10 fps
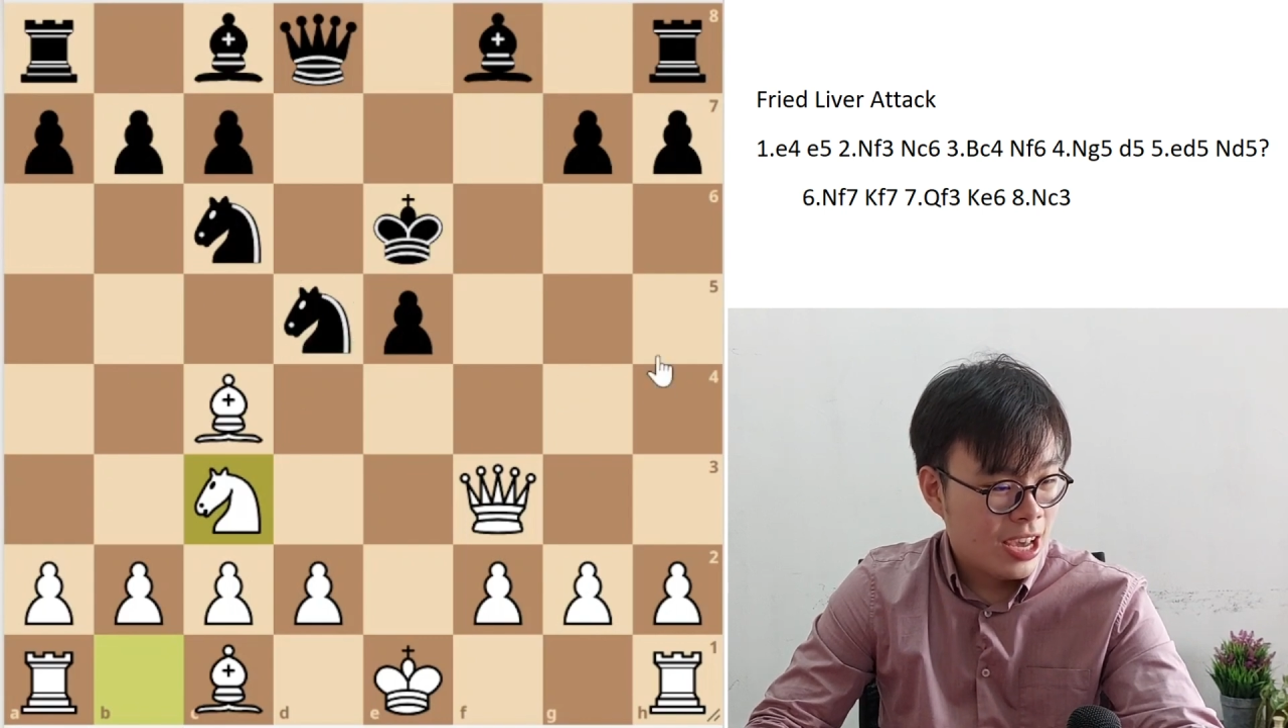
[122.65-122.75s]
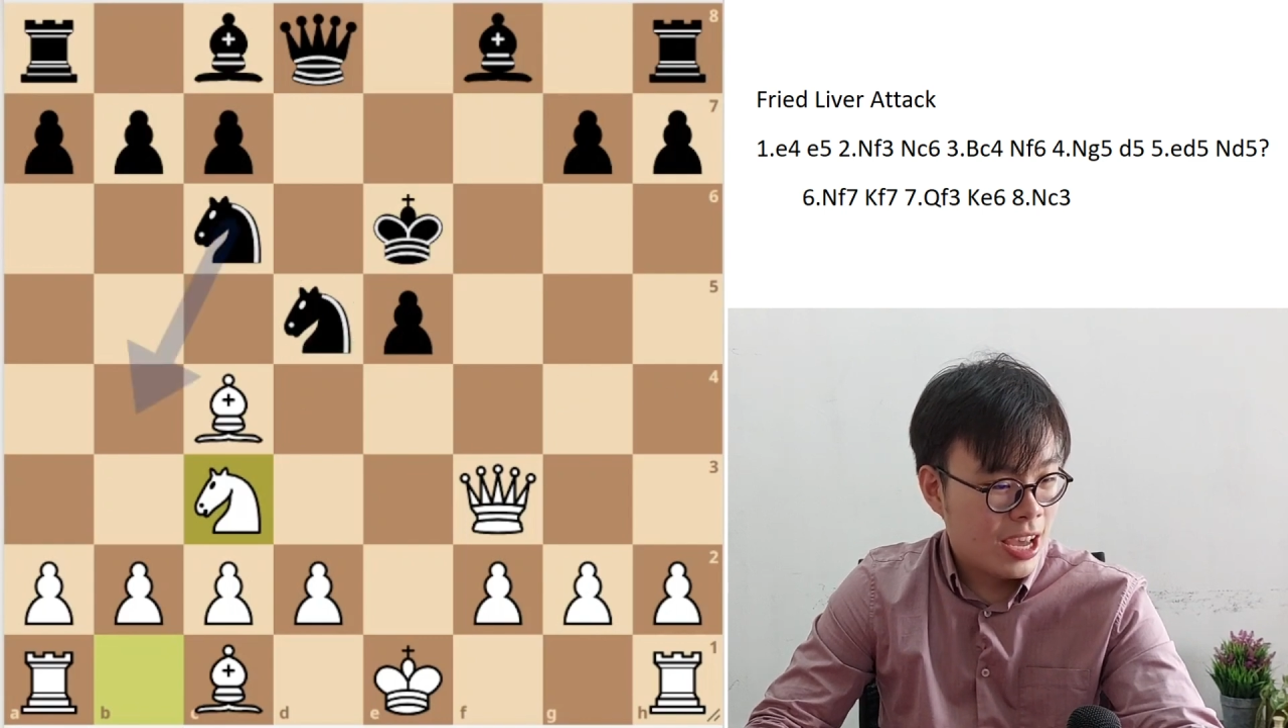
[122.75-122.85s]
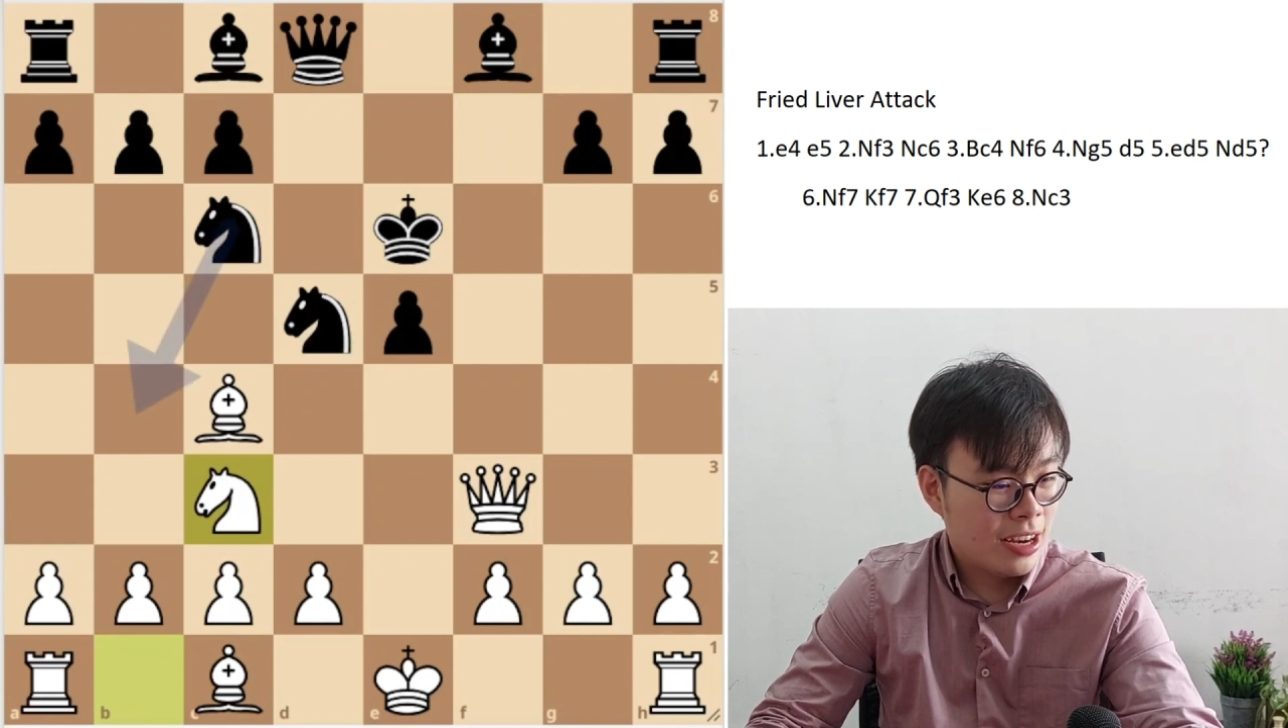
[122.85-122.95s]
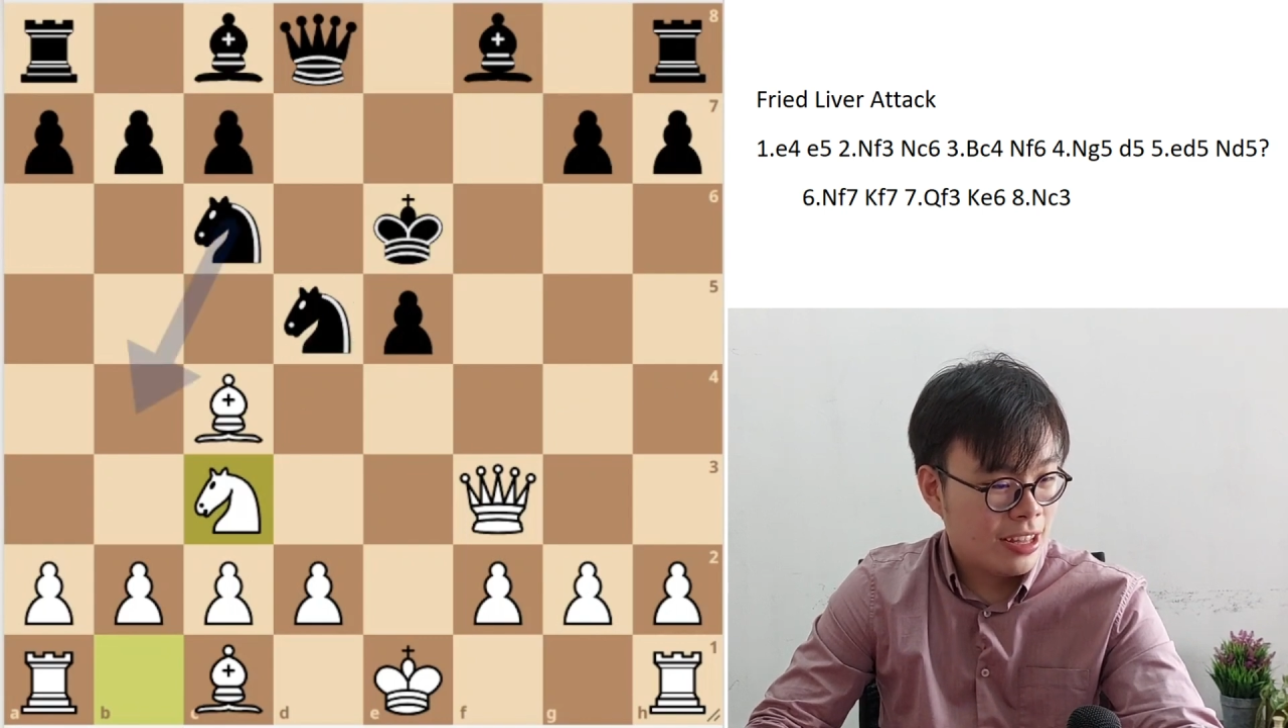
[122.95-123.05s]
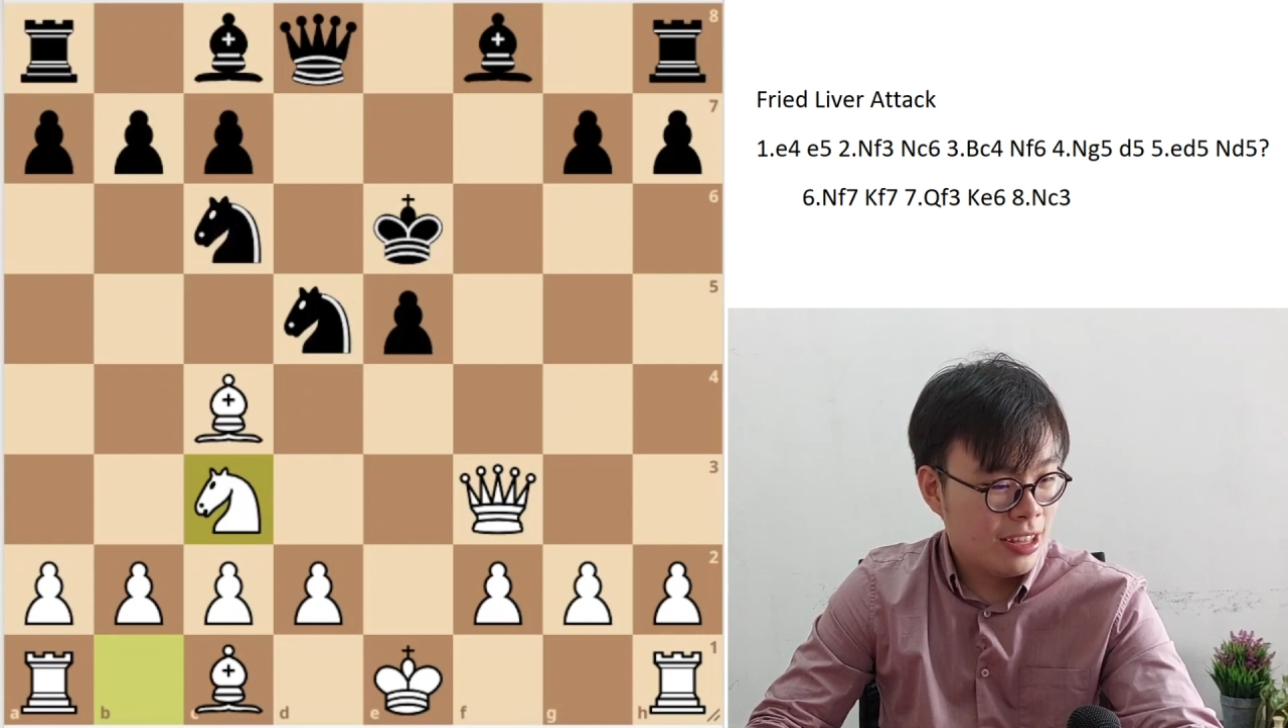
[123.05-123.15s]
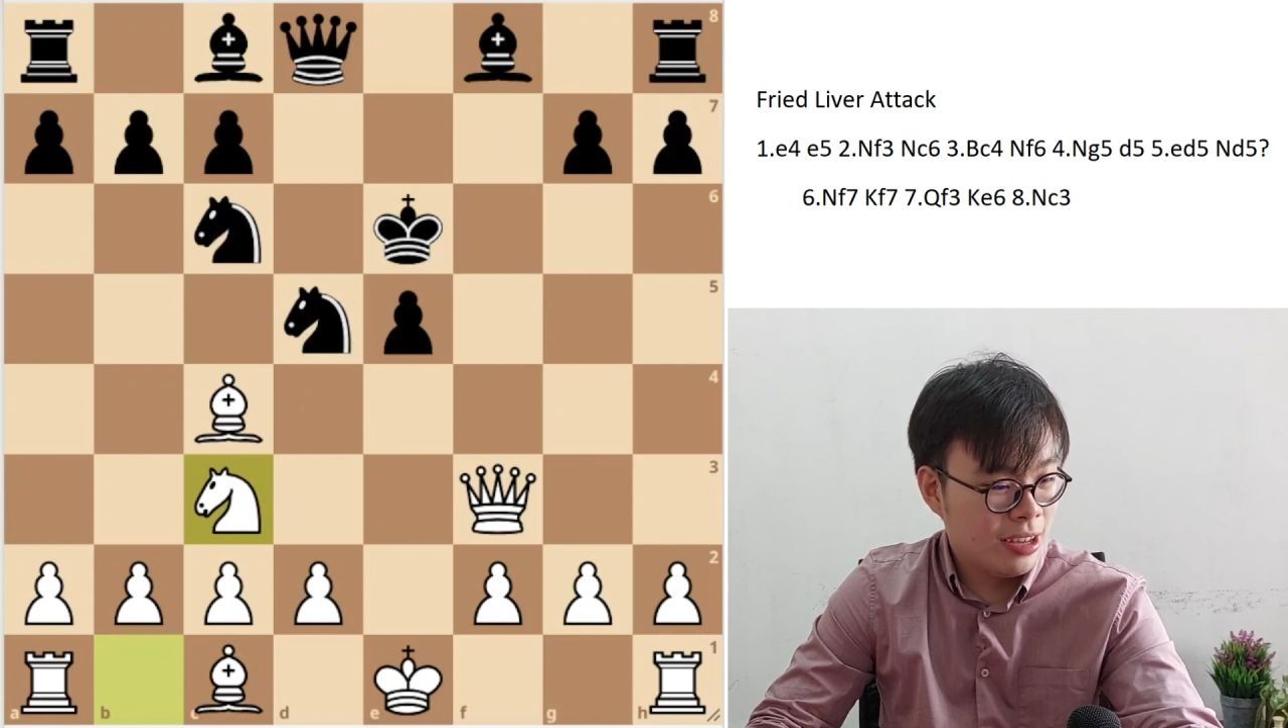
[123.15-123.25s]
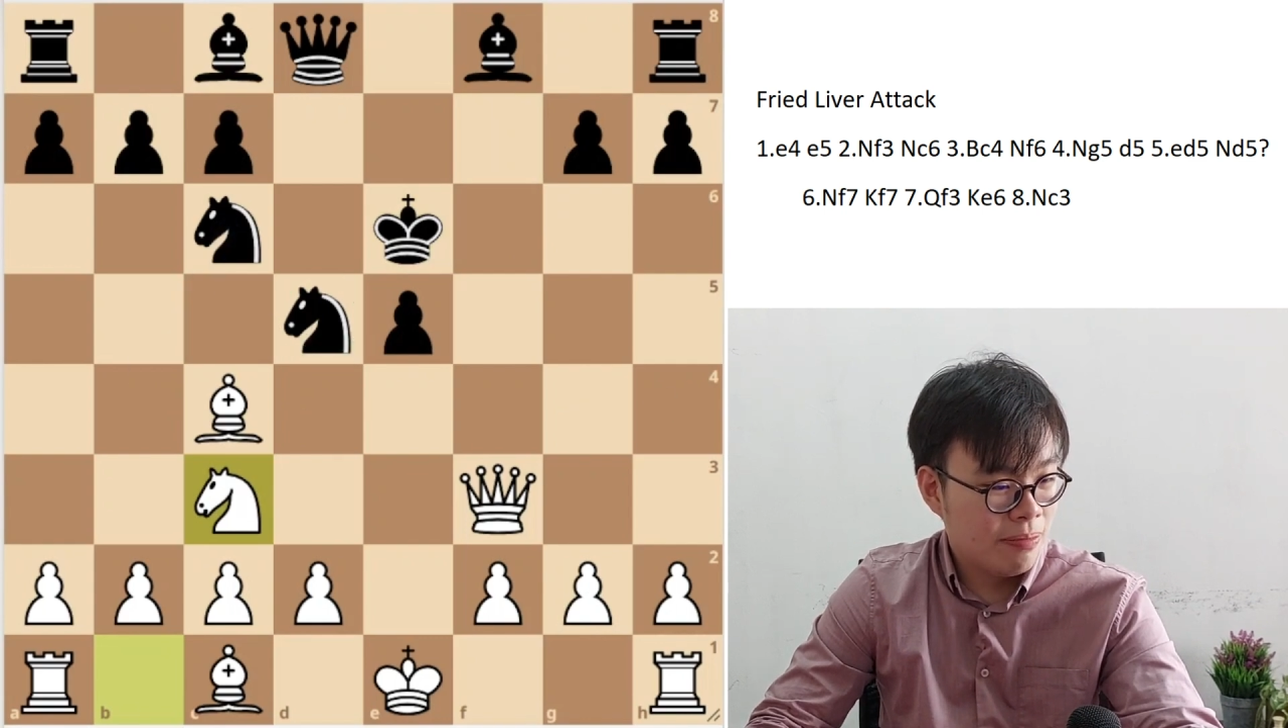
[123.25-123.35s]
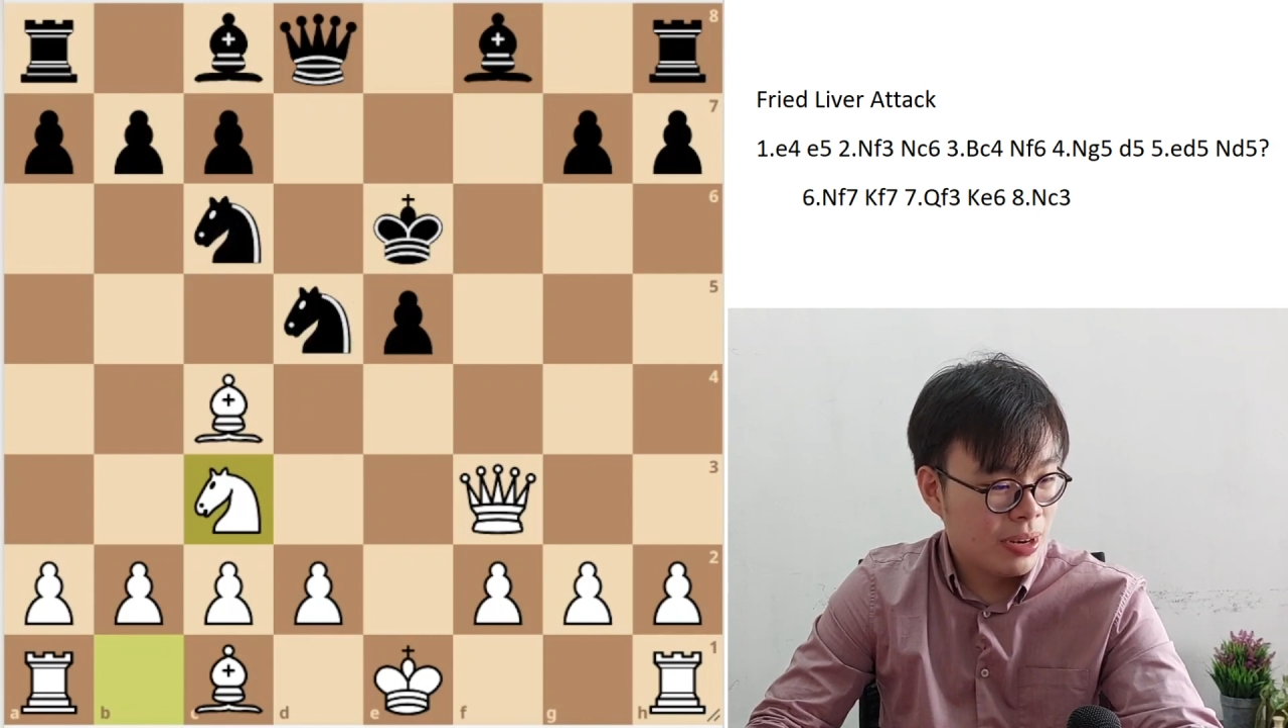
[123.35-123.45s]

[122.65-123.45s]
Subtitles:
And here